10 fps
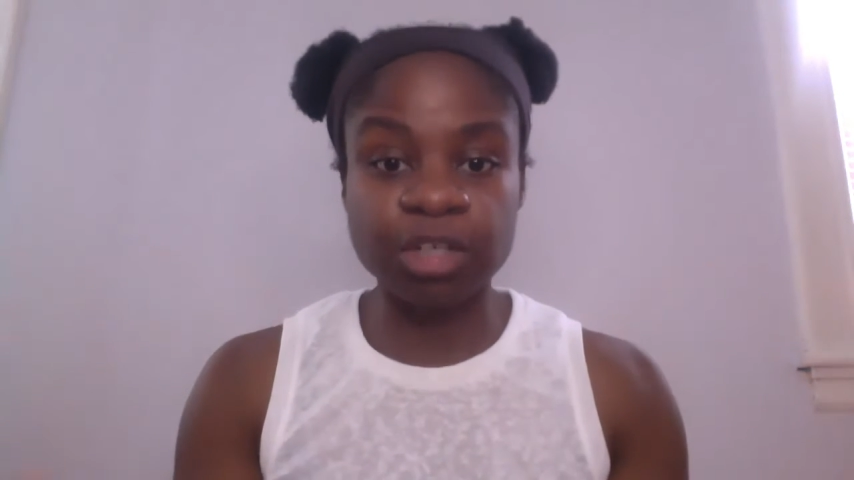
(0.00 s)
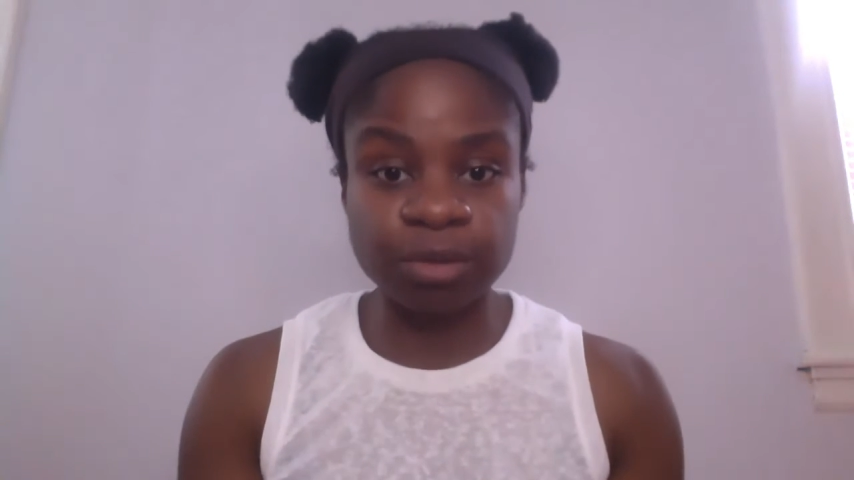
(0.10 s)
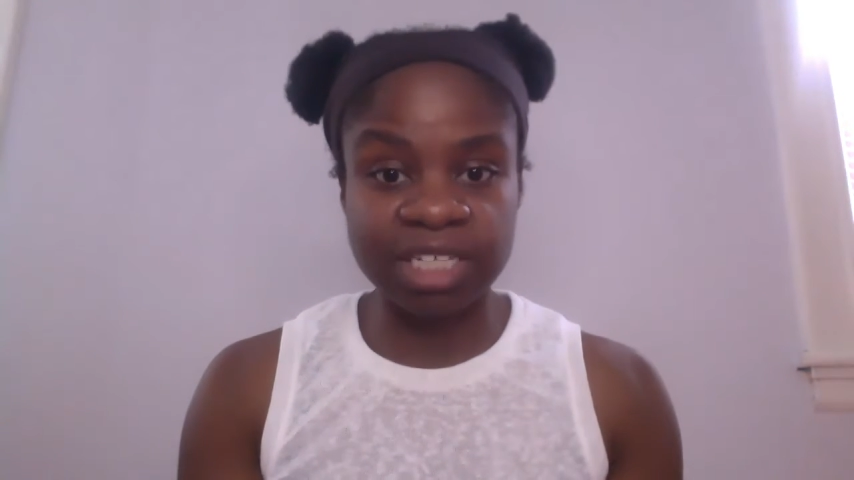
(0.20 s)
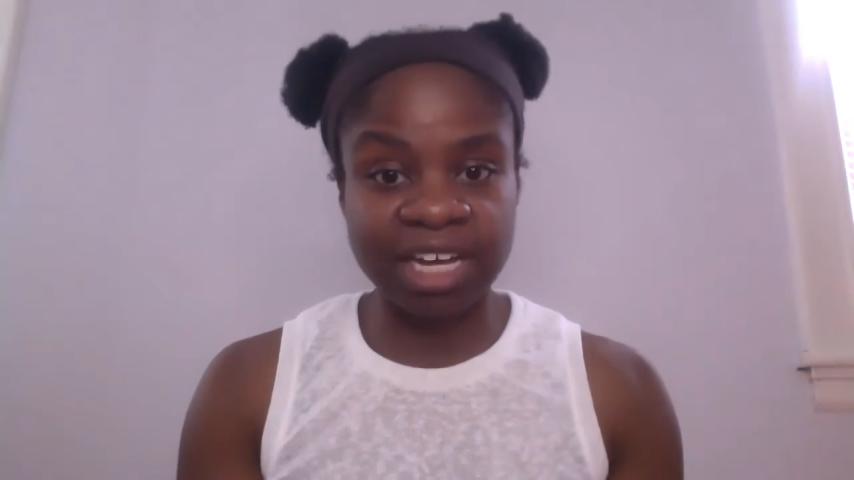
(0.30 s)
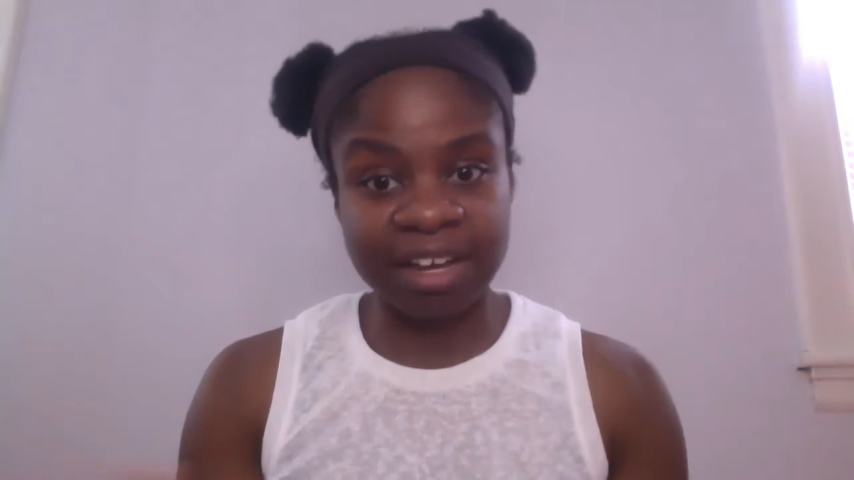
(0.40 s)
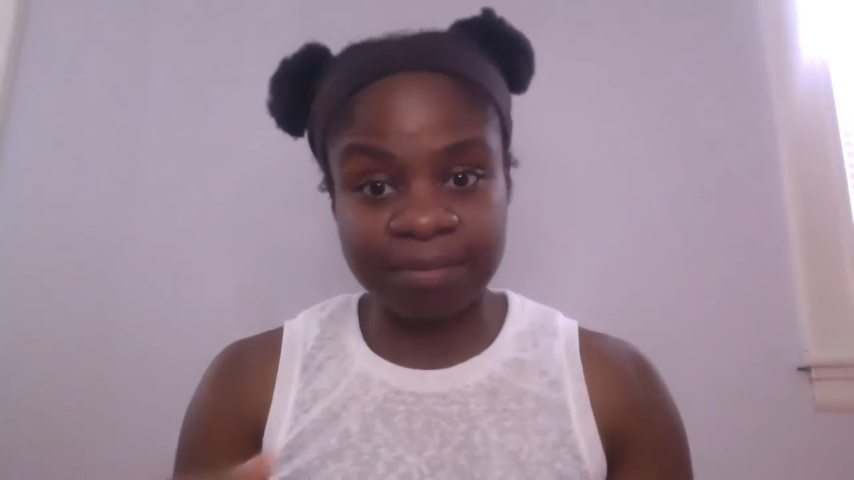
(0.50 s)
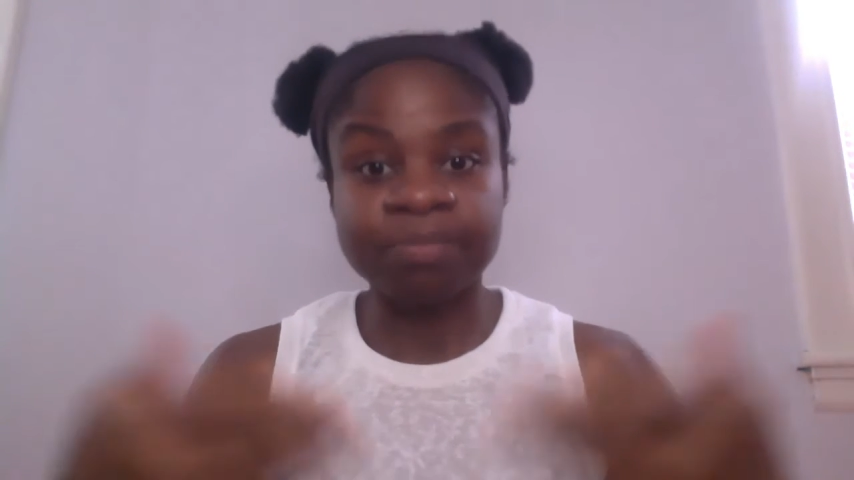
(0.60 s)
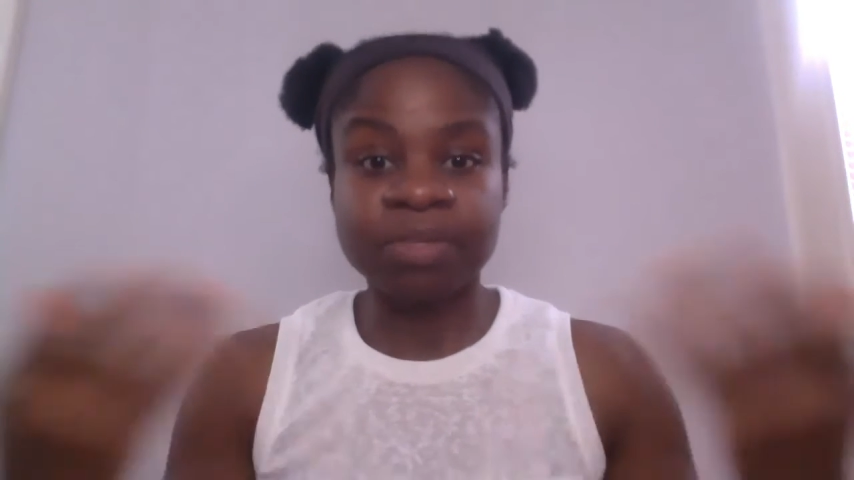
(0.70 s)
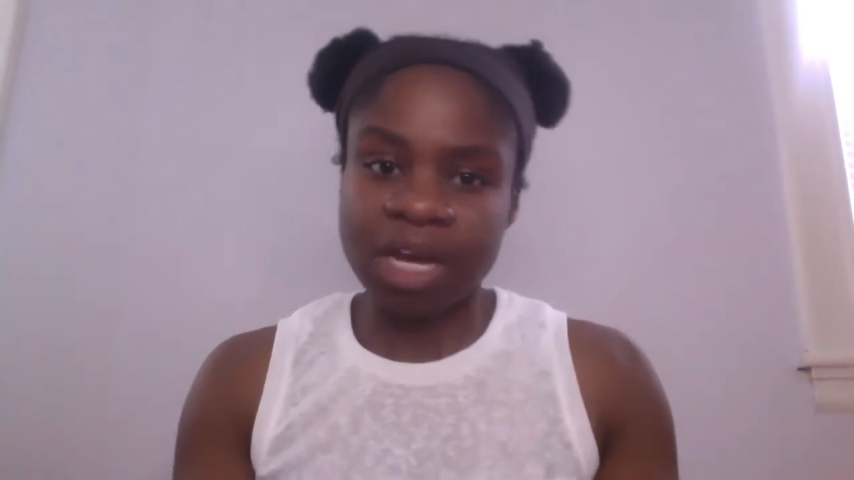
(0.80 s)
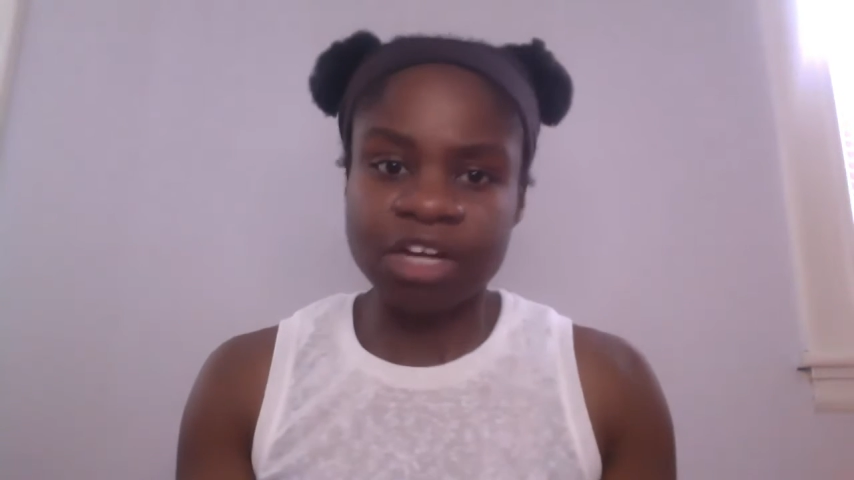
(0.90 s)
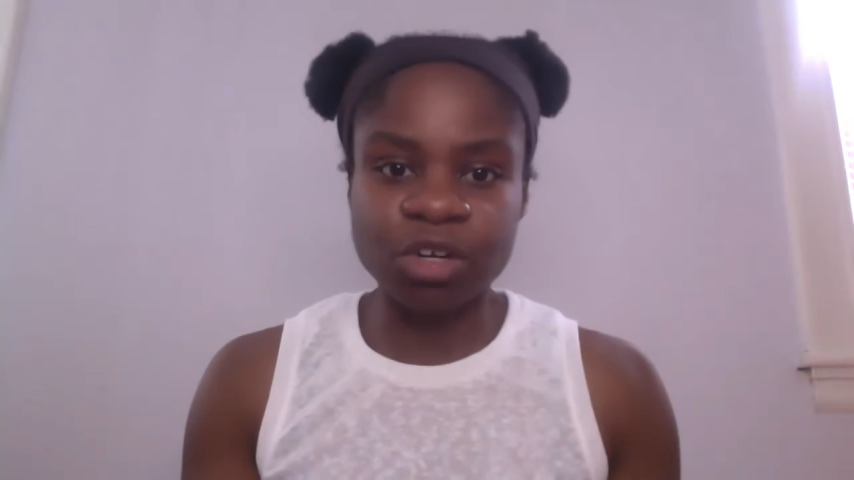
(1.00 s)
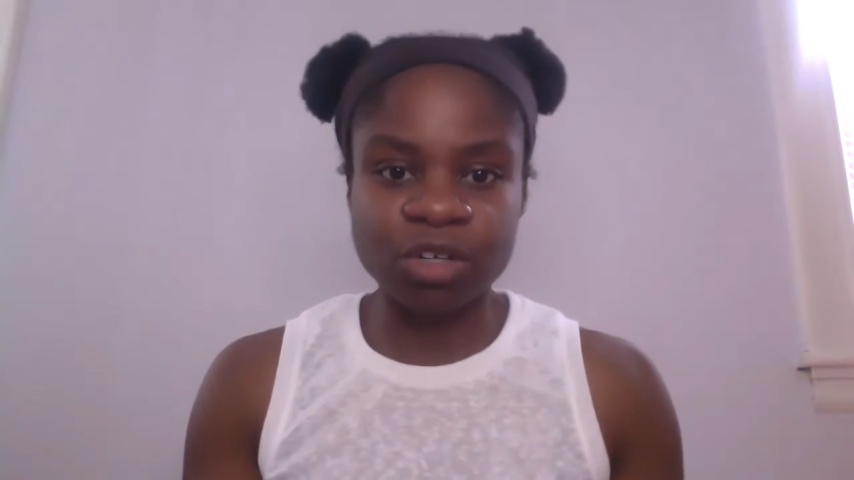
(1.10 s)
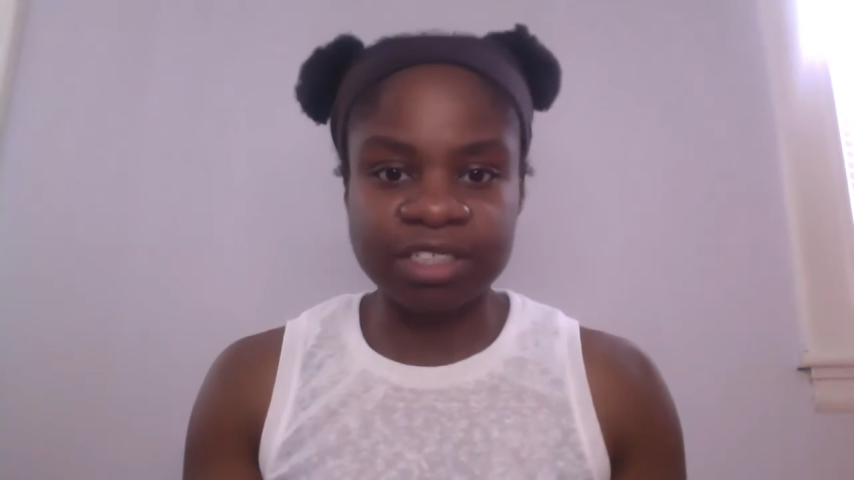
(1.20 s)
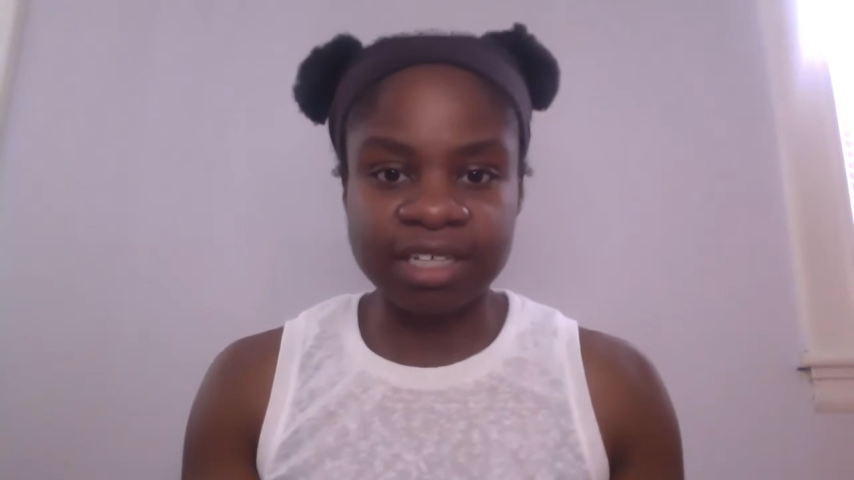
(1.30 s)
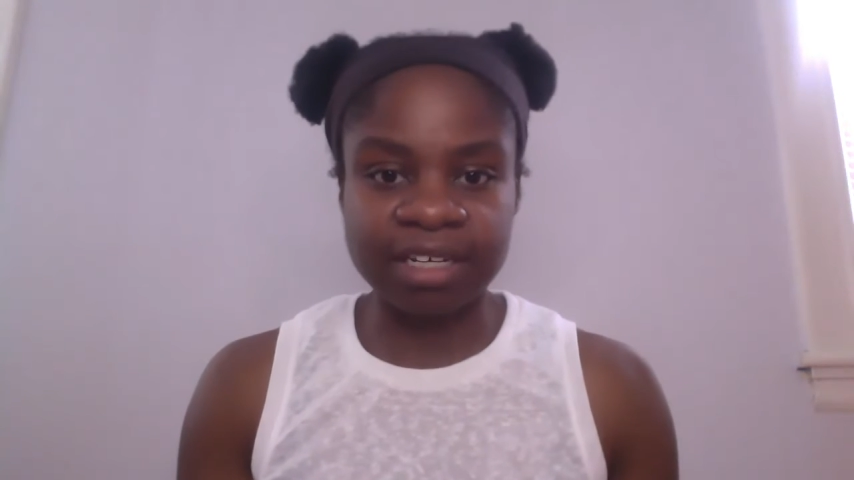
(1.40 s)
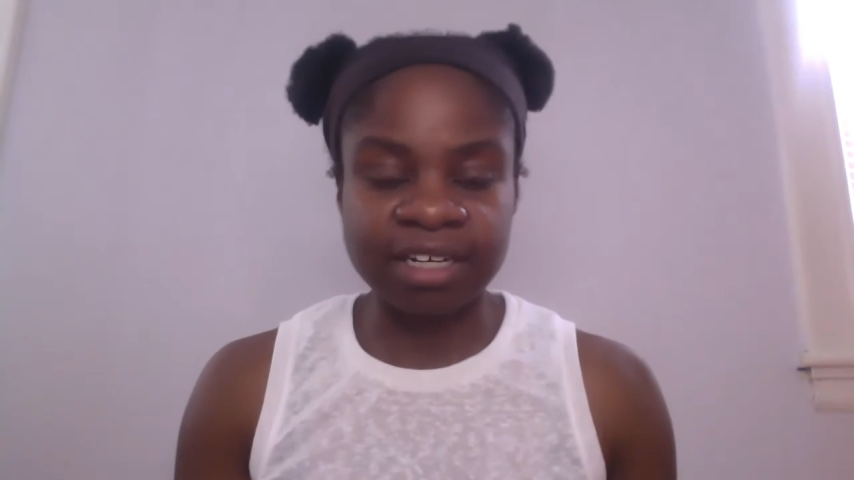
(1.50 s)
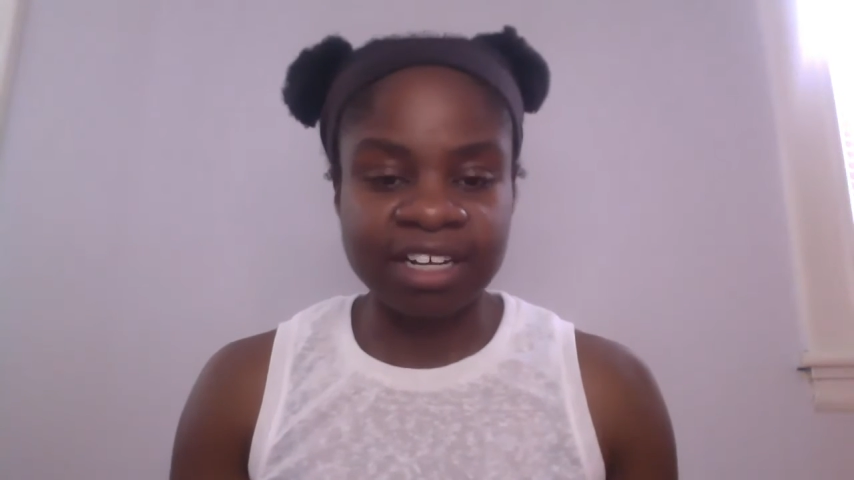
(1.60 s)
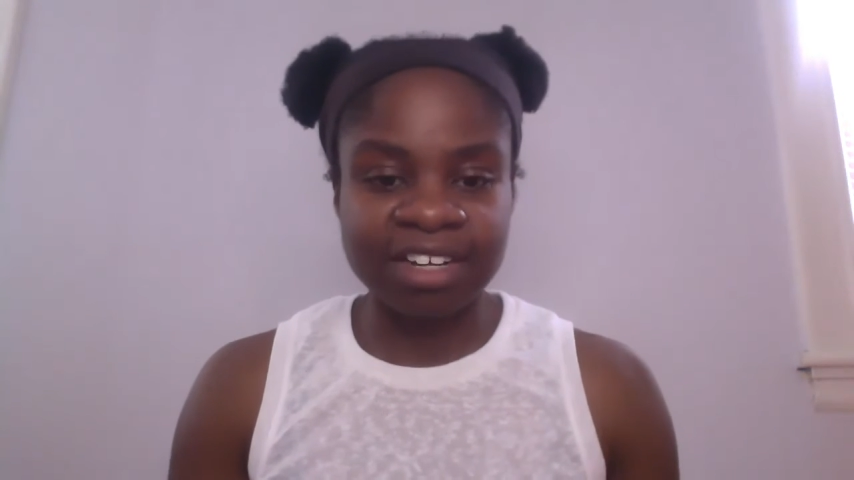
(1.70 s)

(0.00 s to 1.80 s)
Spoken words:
using, and you'll see.